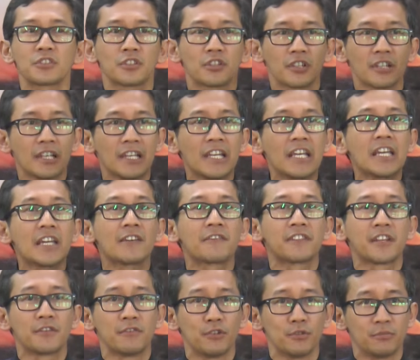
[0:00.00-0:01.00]
you can leave
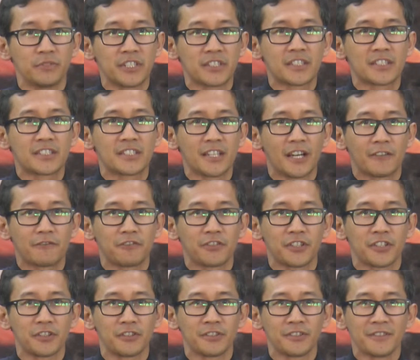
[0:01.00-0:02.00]
the room. This is not for
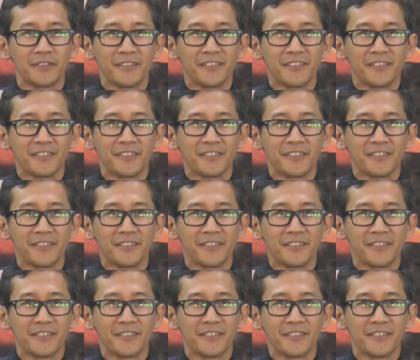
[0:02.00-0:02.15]
you.